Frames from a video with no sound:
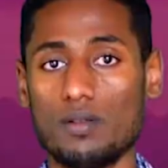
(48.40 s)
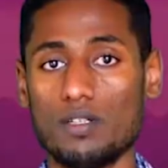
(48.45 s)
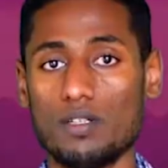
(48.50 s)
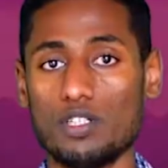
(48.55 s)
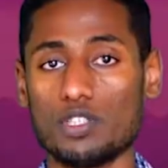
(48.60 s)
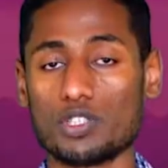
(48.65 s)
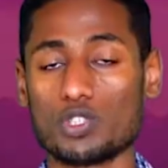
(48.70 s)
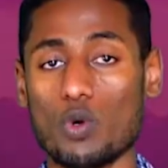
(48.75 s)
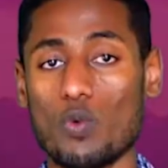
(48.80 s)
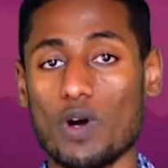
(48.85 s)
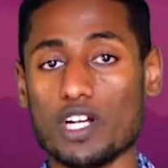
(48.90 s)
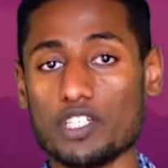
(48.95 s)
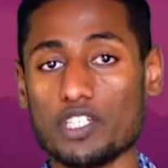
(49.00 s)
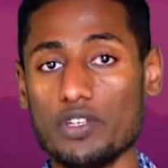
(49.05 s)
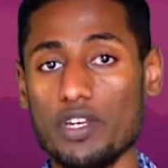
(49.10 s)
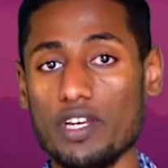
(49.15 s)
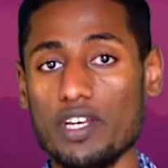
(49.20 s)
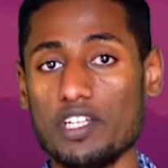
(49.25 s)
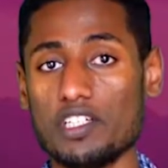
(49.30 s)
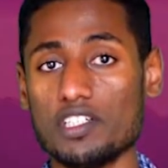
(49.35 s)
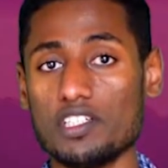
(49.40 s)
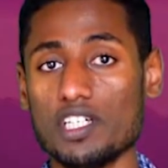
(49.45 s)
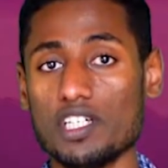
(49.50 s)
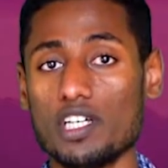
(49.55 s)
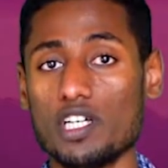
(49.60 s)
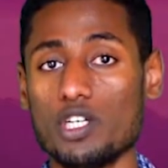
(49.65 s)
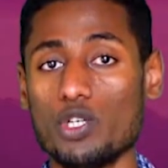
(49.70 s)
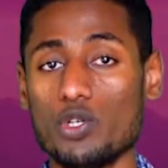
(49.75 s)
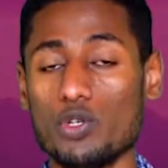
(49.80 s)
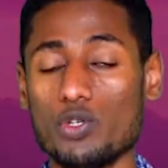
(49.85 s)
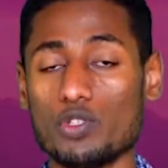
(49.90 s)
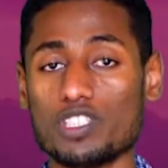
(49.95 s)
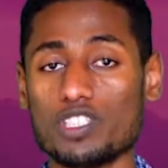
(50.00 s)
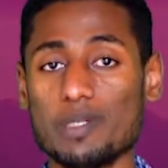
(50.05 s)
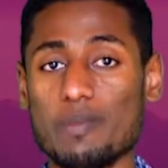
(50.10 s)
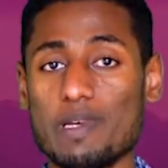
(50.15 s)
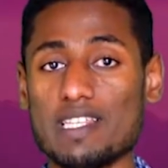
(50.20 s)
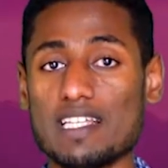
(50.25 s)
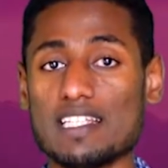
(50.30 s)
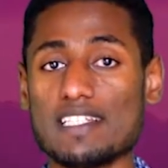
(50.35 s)
So what you did is, you
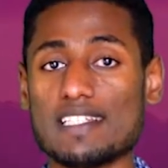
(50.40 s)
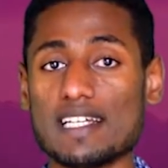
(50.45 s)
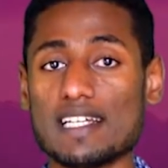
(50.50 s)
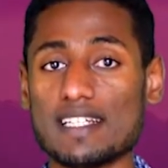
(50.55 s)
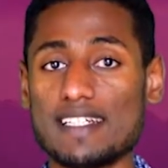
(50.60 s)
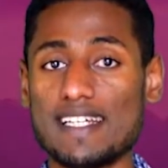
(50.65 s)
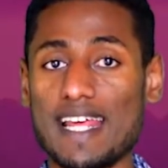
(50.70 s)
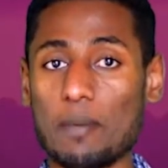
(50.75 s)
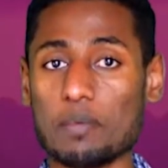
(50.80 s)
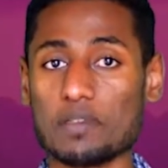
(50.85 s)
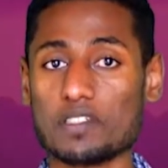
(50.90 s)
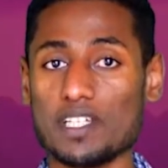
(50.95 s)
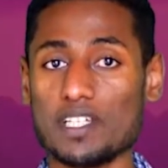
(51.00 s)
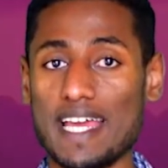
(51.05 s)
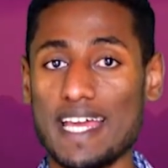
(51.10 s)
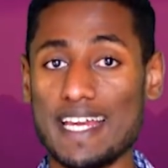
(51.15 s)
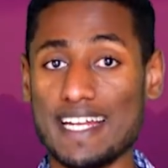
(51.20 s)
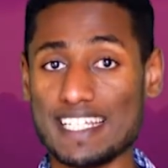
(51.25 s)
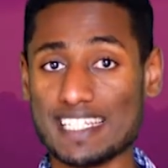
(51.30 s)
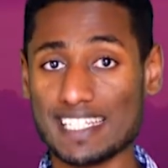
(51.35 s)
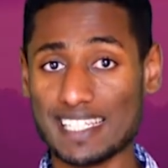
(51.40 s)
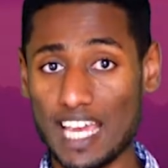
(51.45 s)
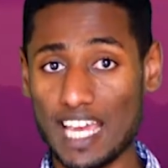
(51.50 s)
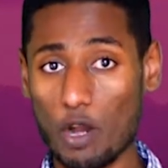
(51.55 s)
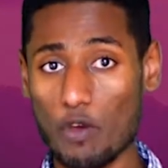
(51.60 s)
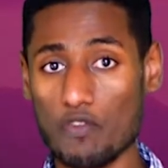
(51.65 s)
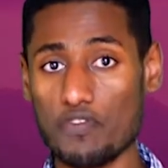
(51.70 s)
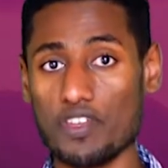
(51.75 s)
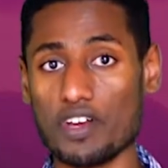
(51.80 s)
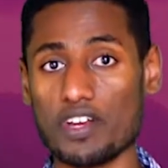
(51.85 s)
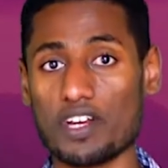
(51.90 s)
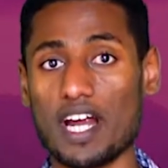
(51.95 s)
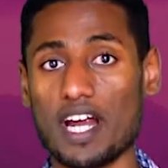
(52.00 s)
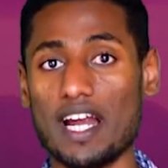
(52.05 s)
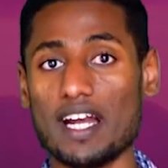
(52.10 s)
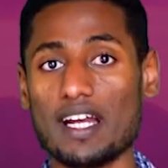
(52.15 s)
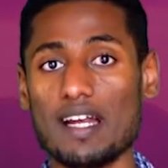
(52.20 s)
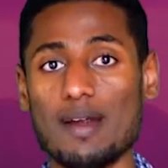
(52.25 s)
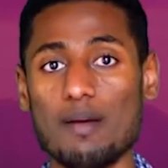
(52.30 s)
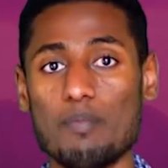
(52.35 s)
estimated the depth and the scale of the
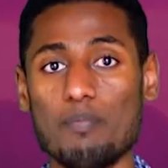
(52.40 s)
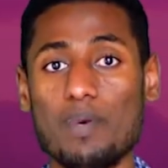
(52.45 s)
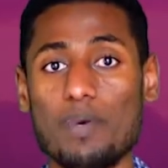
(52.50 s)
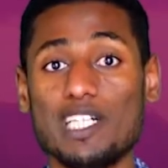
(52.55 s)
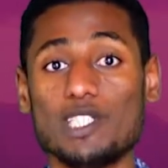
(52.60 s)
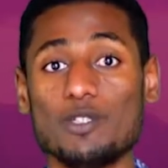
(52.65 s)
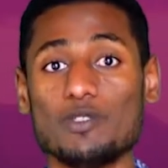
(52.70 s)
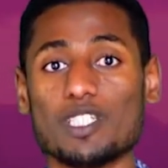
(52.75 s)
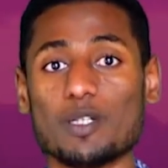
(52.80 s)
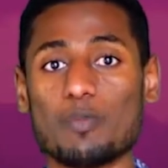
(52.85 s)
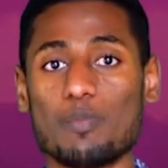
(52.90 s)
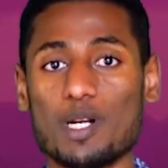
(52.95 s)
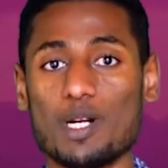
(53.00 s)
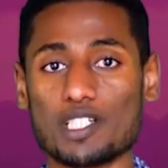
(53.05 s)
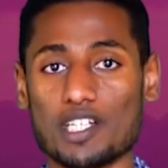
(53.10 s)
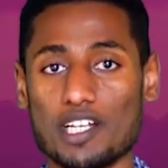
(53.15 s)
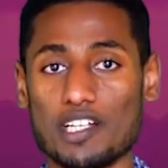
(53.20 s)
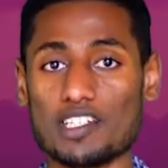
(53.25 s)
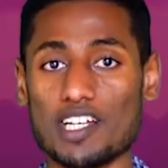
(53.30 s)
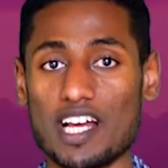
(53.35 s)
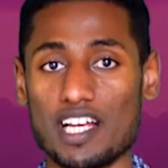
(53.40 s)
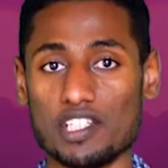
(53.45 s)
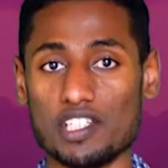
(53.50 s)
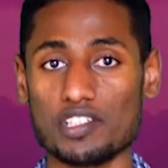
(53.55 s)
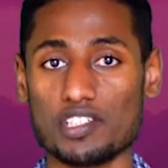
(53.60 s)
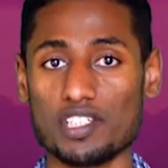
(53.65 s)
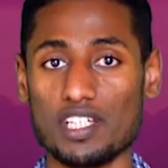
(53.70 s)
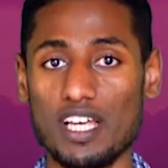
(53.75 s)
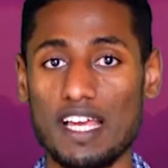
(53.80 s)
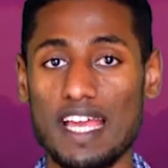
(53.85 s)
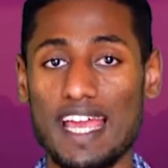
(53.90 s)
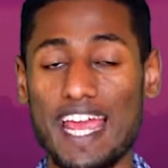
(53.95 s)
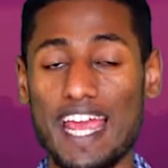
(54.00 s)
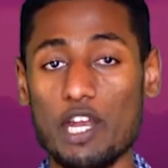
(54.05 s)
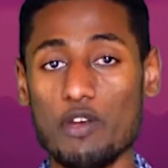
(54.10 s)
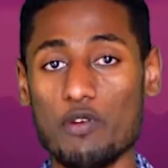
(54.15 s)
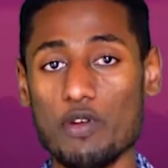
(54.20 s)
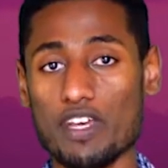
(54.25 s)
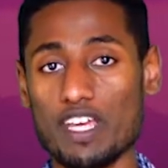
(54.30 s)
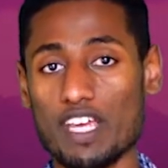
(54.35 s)
car based on the person's size, and
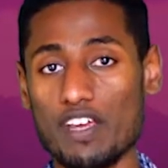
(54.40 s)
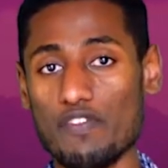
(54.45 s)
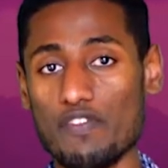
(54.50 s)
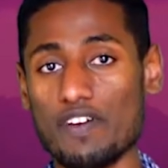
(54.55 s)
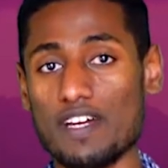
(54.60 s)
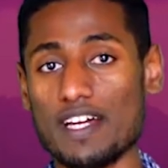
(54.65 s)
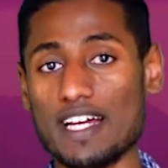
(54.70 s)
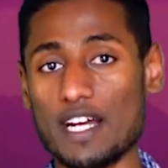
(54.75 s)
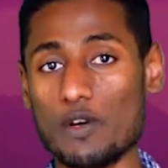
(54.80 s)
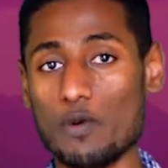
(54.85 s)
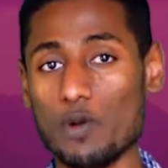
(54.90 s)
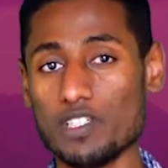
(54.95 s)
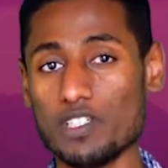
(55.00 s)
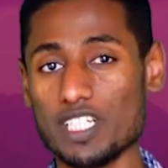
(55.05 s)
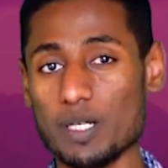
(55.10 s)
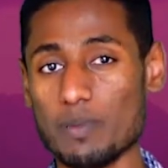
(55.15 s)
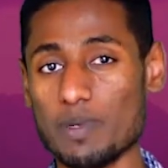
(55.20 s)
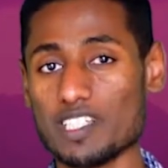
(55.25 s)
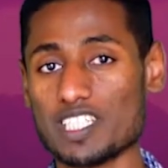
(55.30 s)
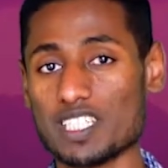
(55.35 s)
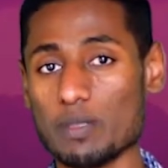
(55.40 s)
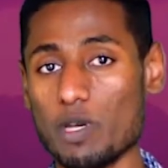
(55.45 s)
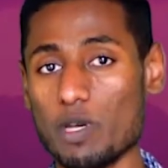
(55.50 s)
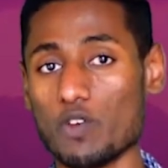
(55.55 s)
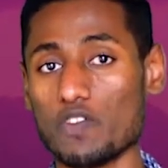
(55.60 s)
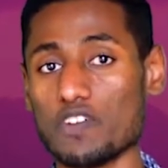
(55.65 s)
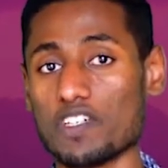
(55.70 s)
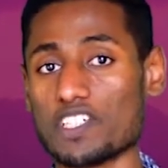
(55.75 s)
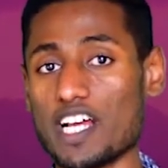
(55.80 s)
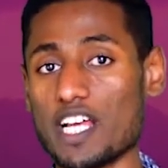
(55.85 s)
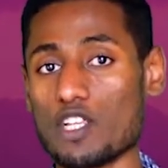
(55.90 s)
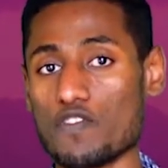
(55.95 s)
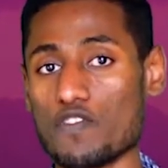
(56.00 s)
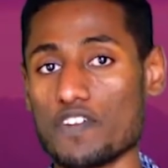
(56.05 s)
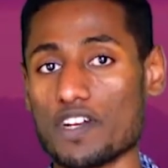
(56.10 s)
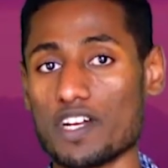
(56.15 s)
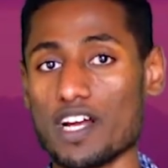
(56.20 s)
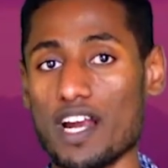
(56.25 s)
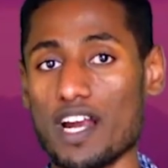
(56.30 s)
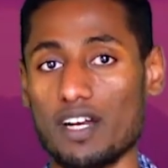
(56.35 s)
you give a reasonable estimate of the size of the
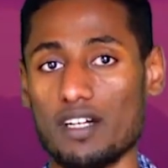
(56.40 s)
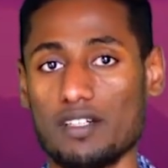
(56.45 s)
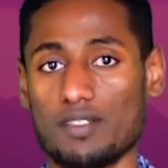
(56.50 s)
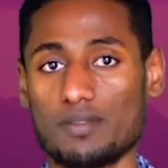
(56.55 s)
car.